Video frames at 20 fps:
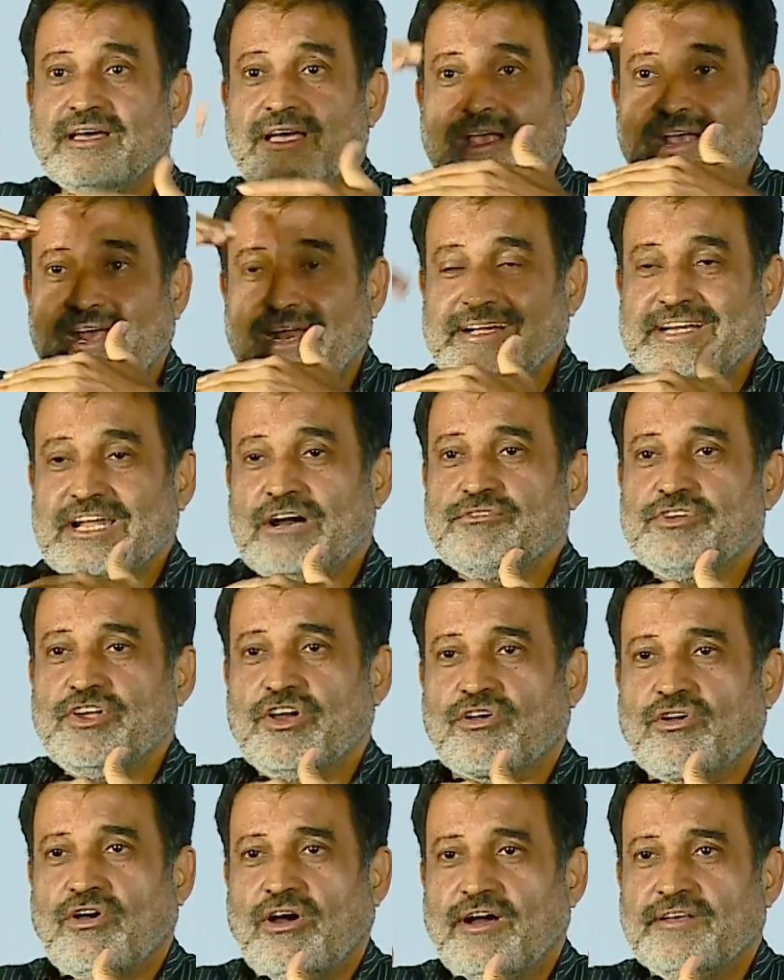cut down your
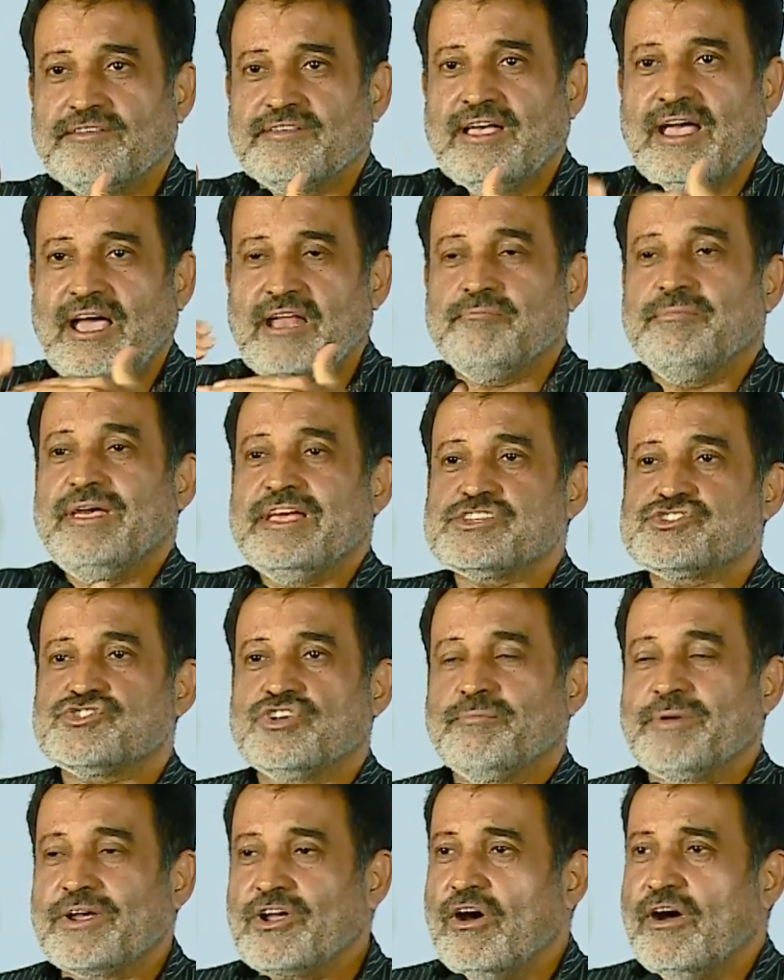costs, and make sure,
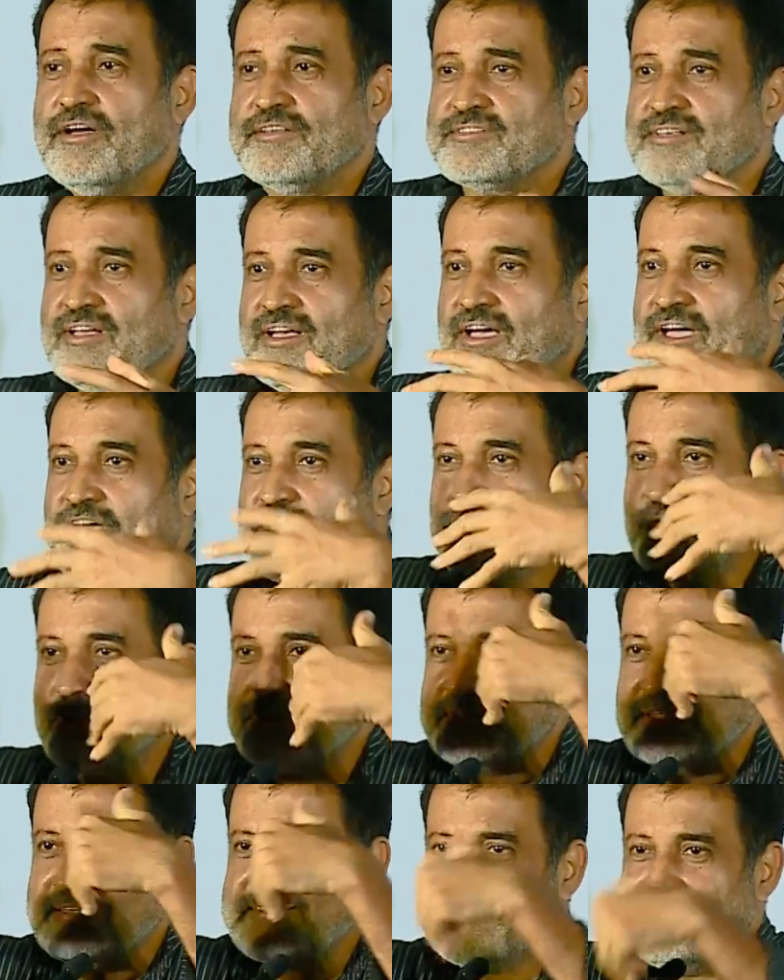because you are
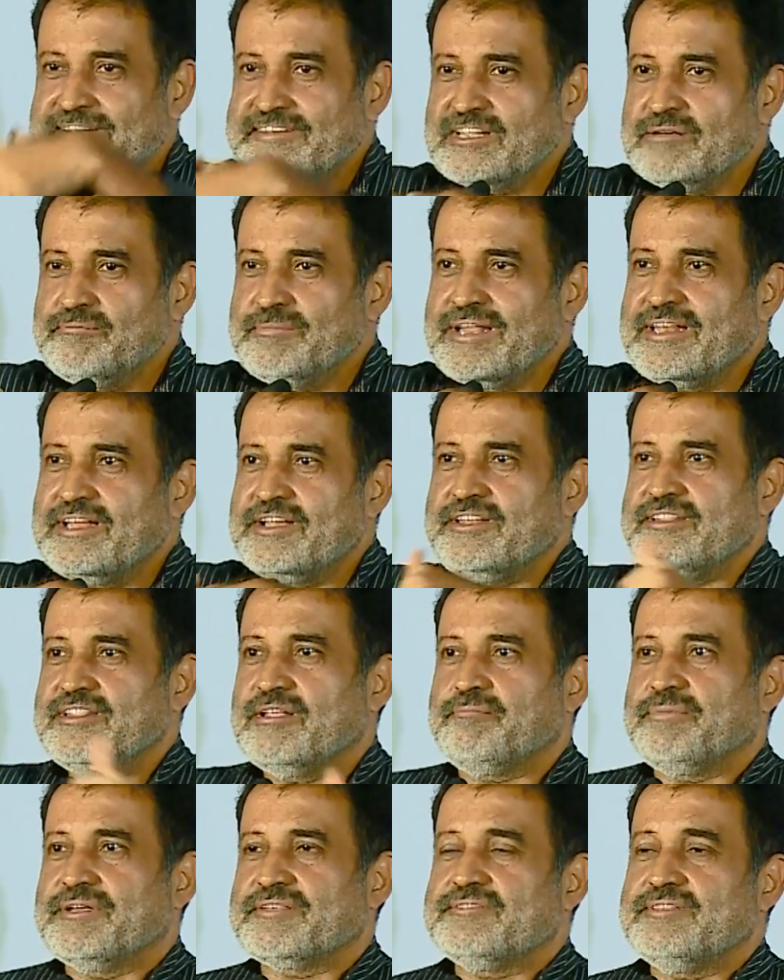disintermediating the
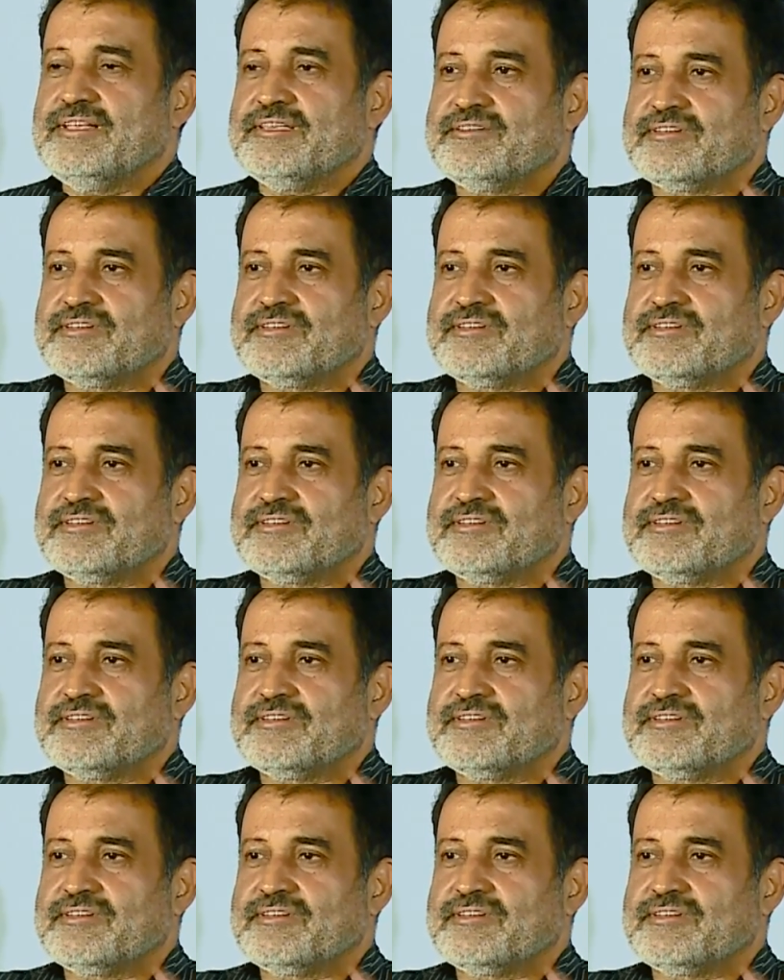business,